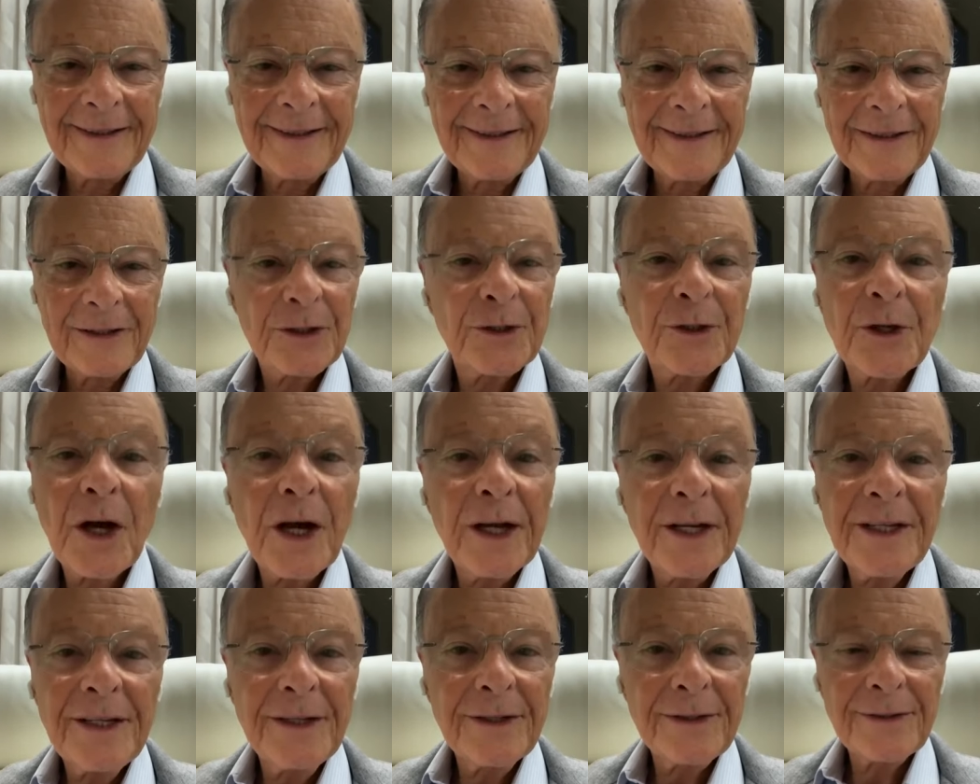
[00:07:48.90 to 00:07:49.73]
That's
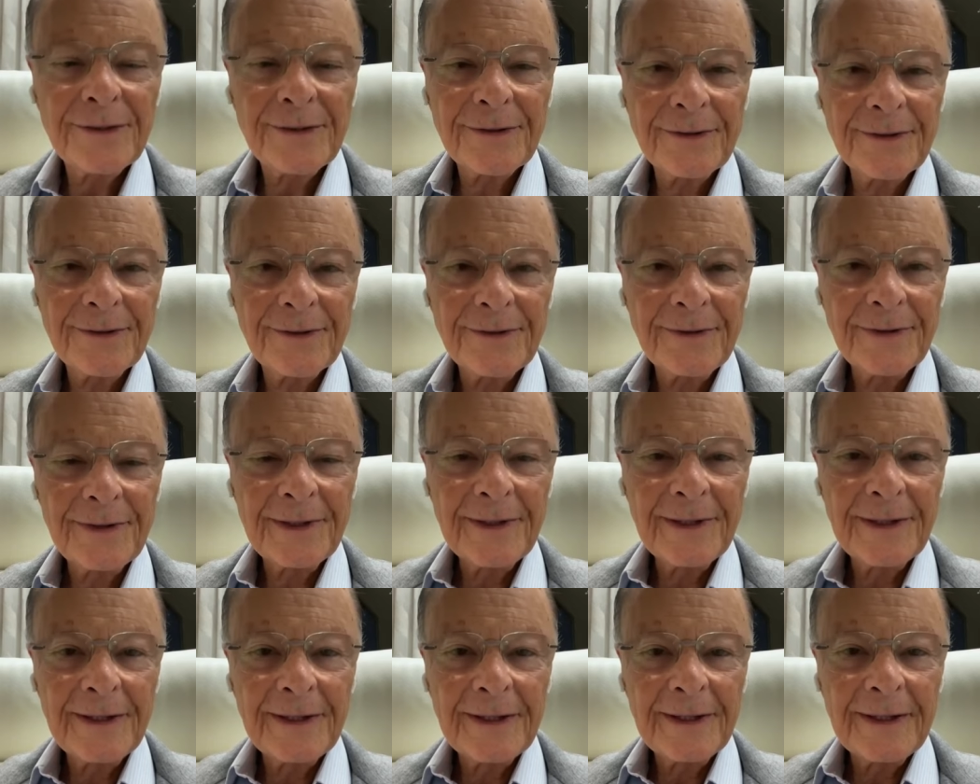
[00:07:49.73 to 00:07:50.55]
all.
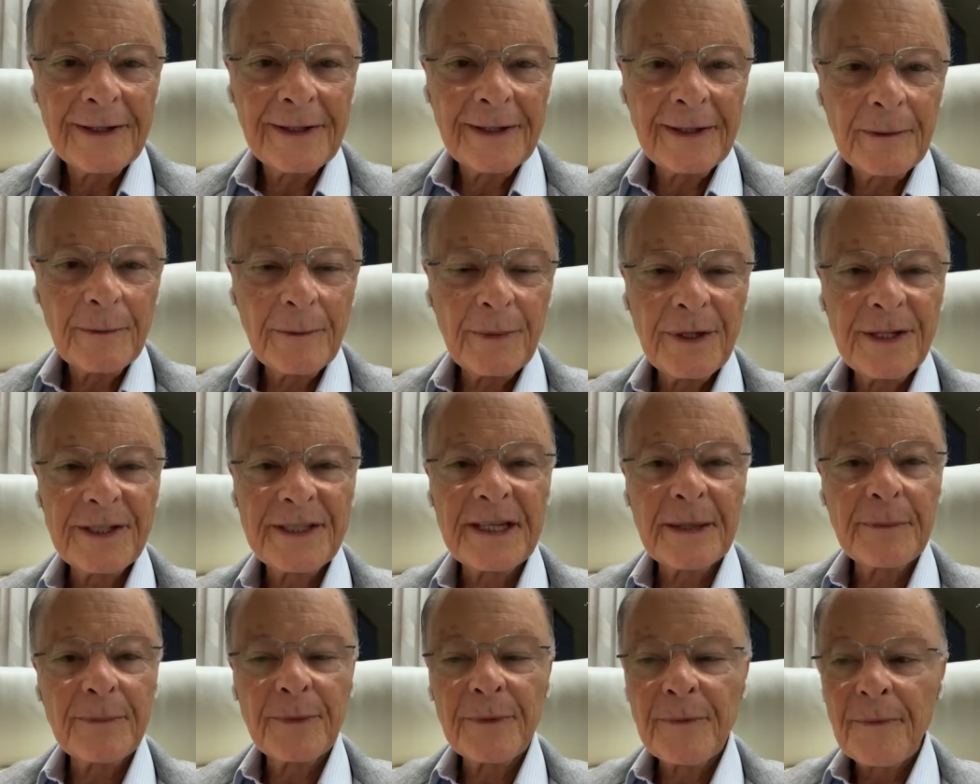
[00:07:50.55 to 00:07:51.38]
For
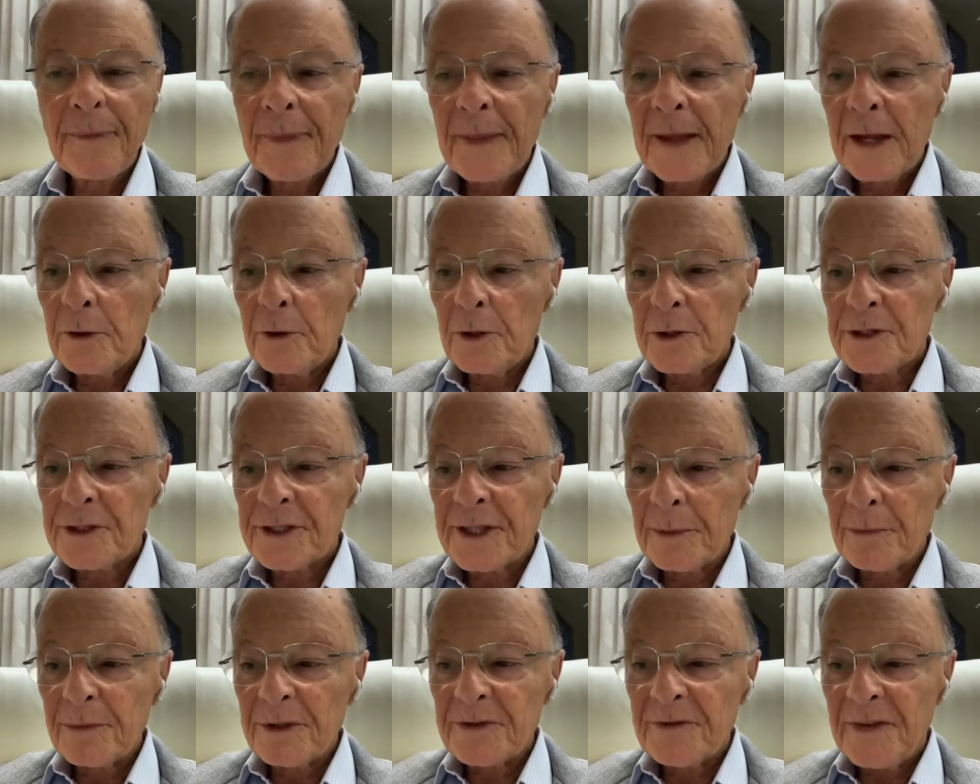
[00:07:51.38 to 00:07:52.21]
example,
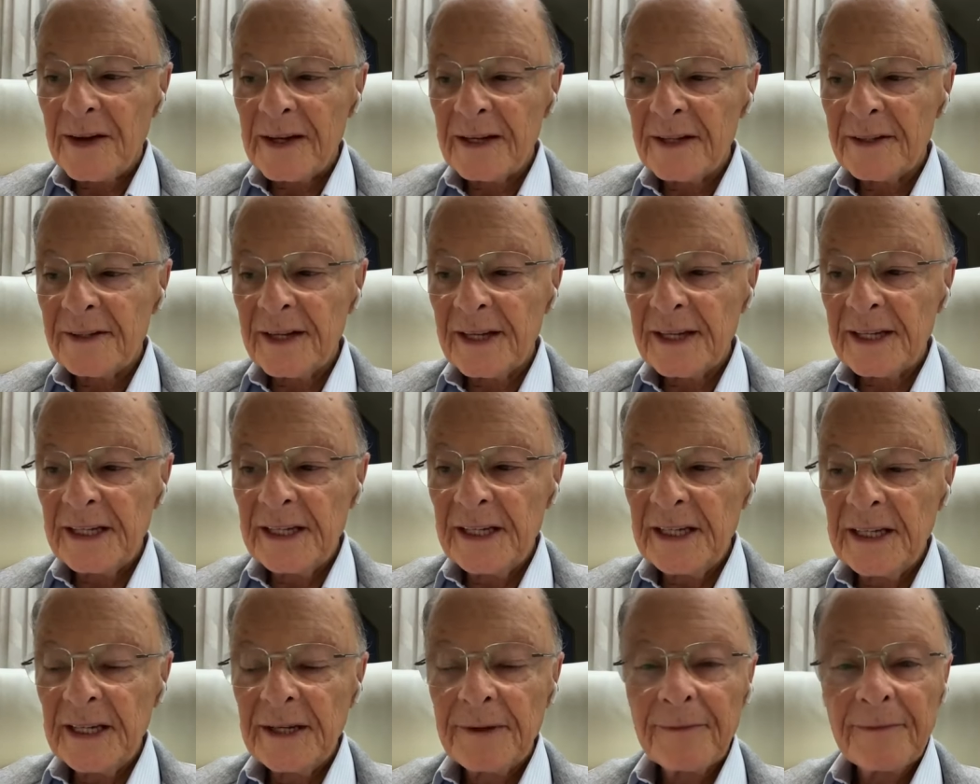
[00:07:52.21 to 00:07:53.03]
we are
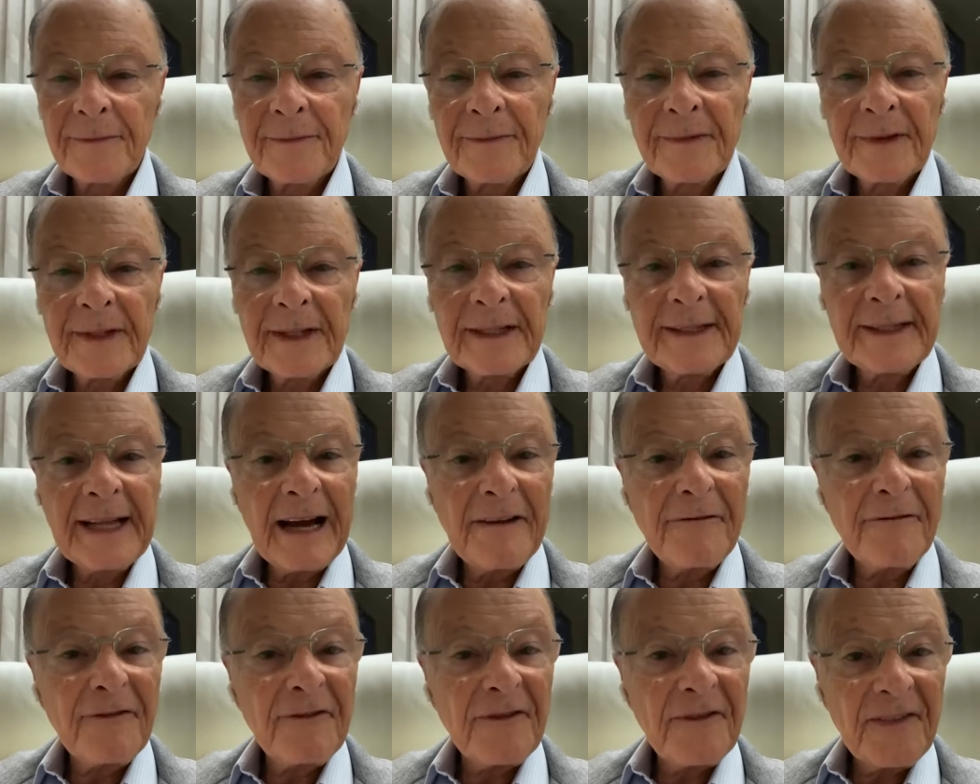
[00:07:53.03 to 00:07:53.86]
speaking
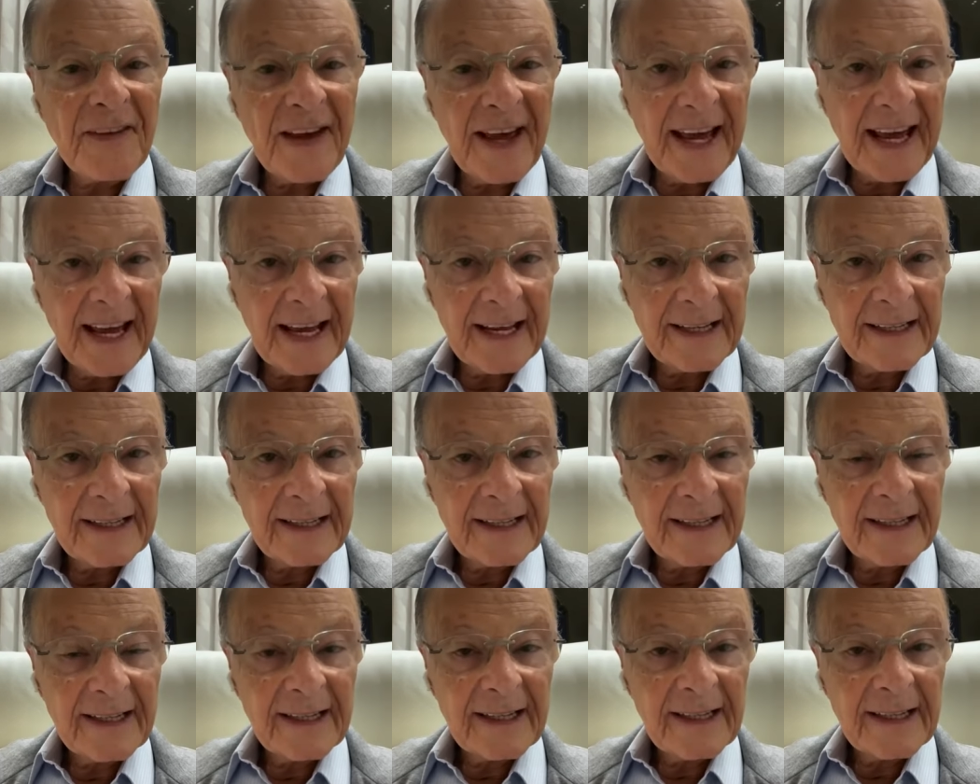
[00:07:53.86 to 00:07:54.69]
here concerning
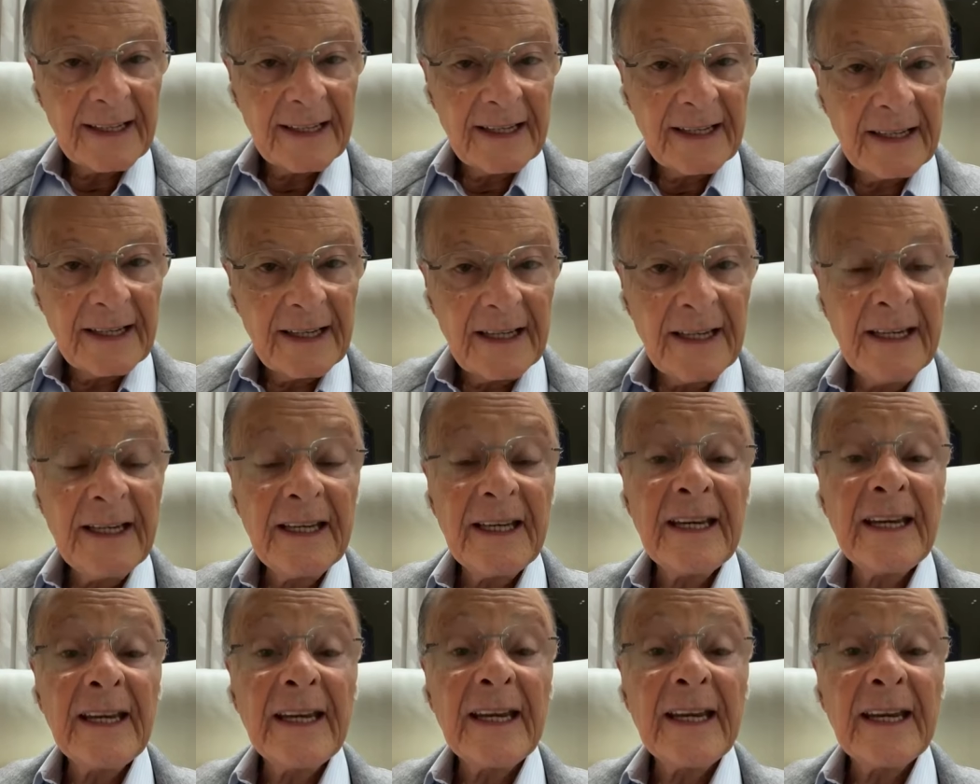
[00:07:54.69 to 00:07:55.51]
faith.
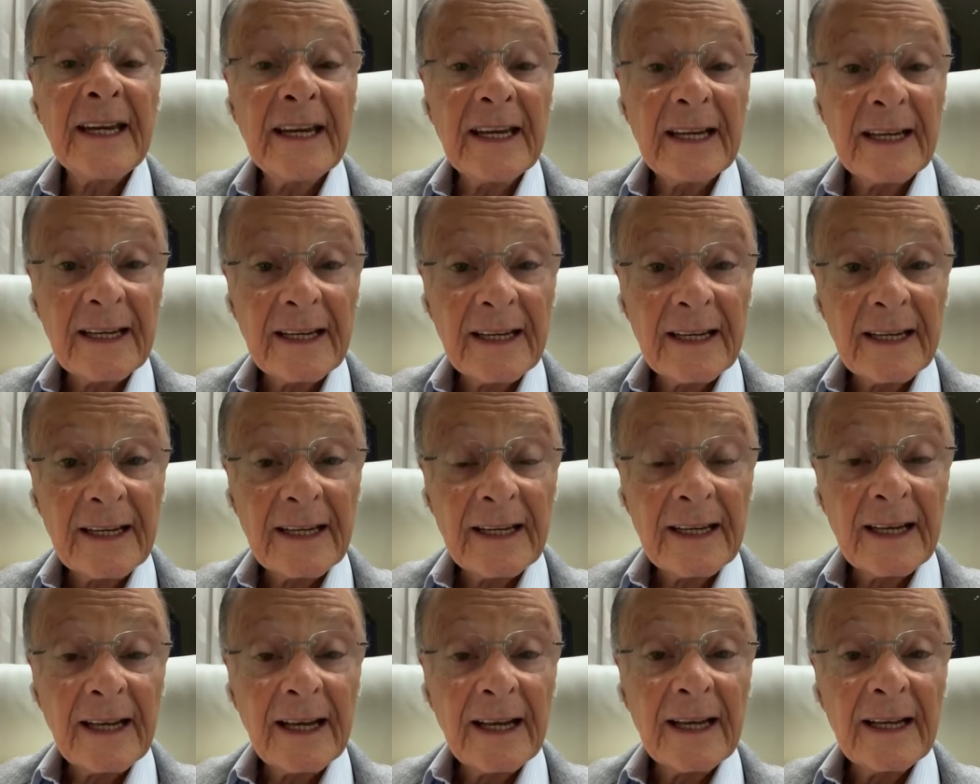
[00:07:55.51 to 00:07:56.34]
In
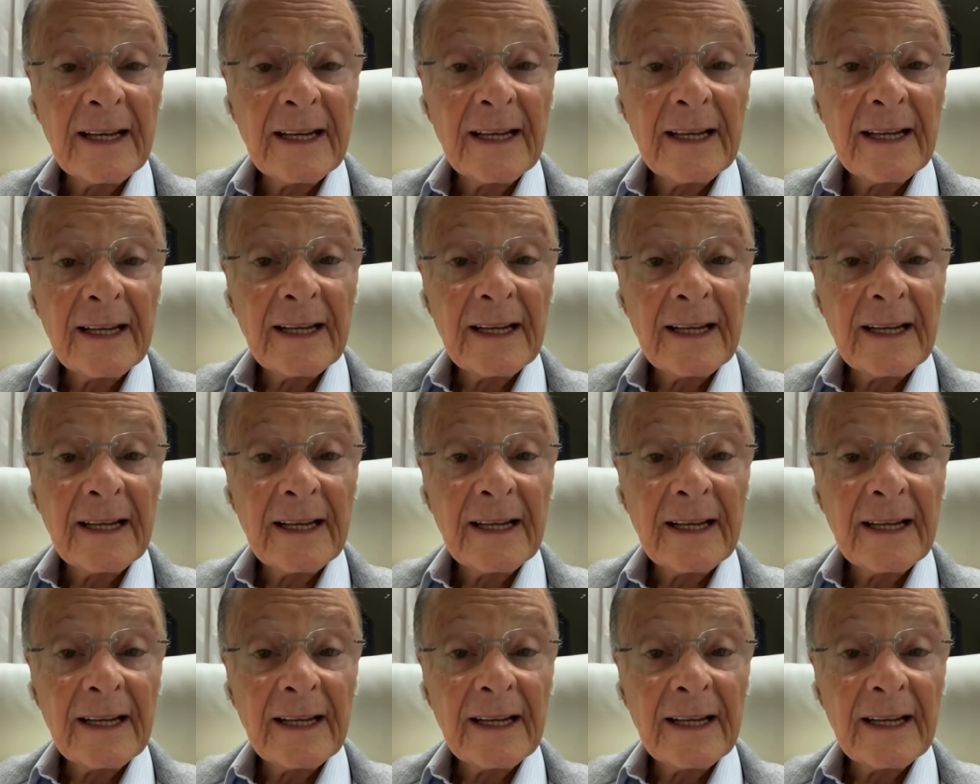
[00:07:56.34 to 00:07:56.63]
what?